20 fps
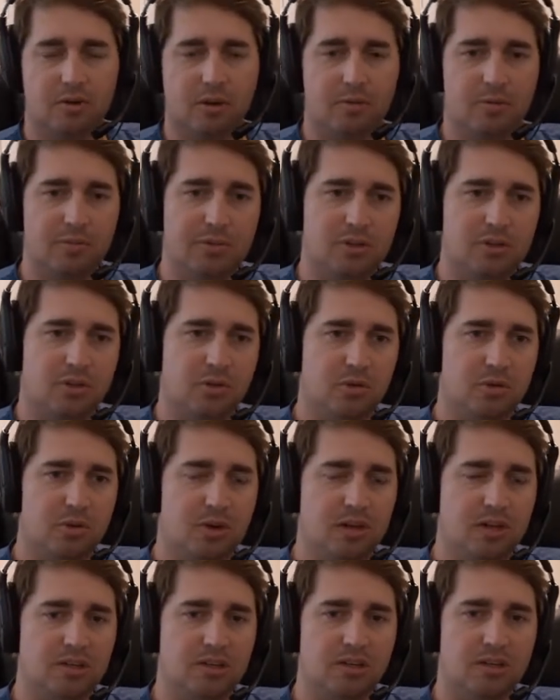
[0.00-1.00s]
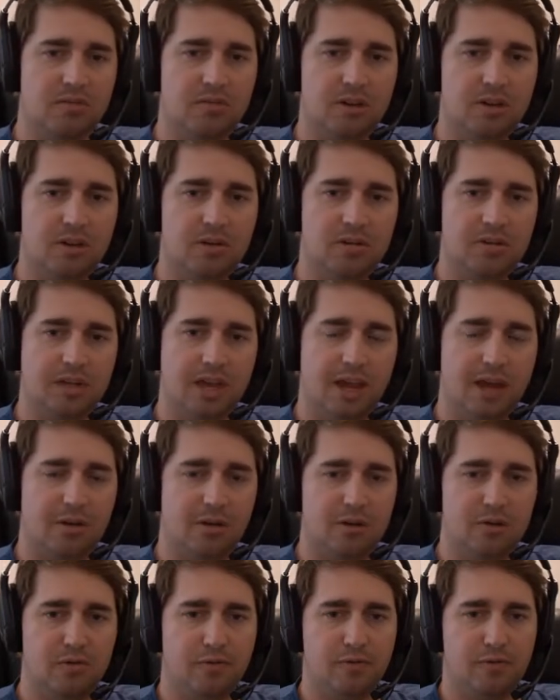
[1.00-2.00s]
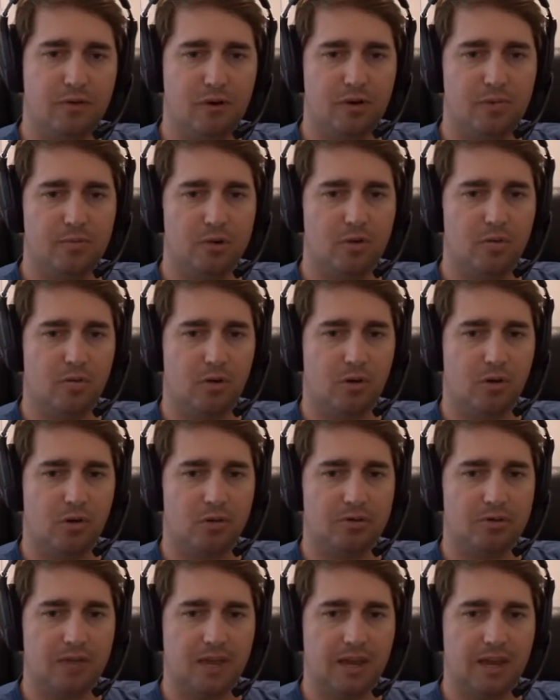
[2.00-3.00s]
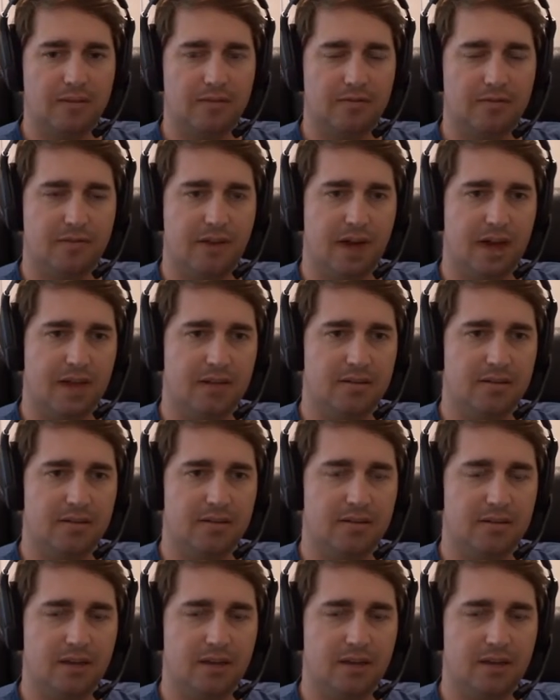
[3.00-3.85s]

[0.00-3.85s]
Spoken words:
going to be showing you guys in this video is how do you farm your walls as fast